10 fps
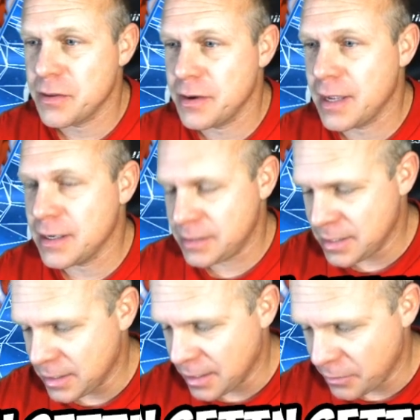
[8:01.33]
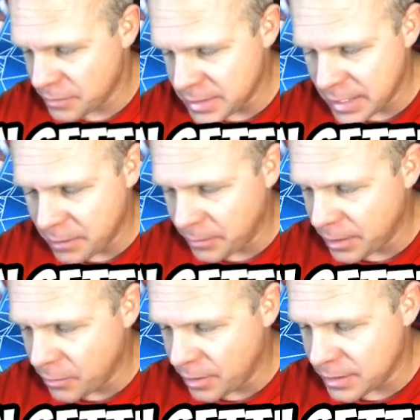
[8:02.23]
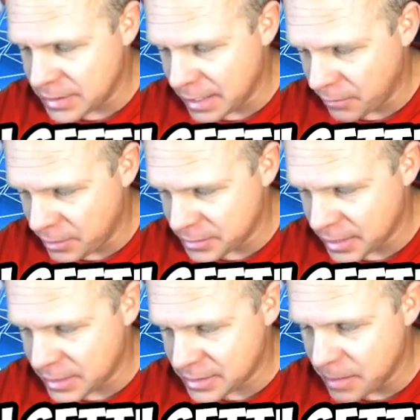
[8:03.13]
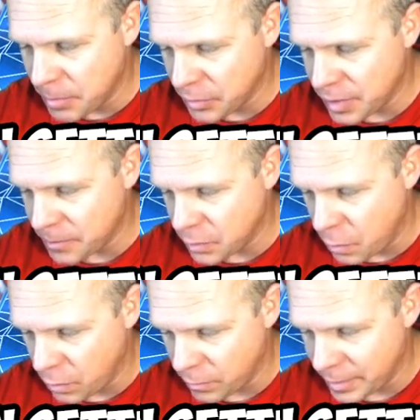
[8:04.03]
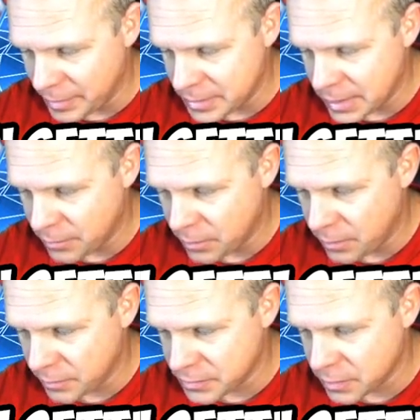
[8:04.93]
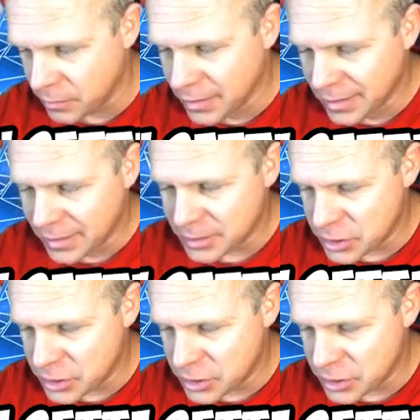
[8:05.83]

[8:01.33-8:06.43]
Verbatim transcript: So there you guys see. Now, the reason I didn't want to go in on the Town Hall side is they built up the corner around the Town Hall, so it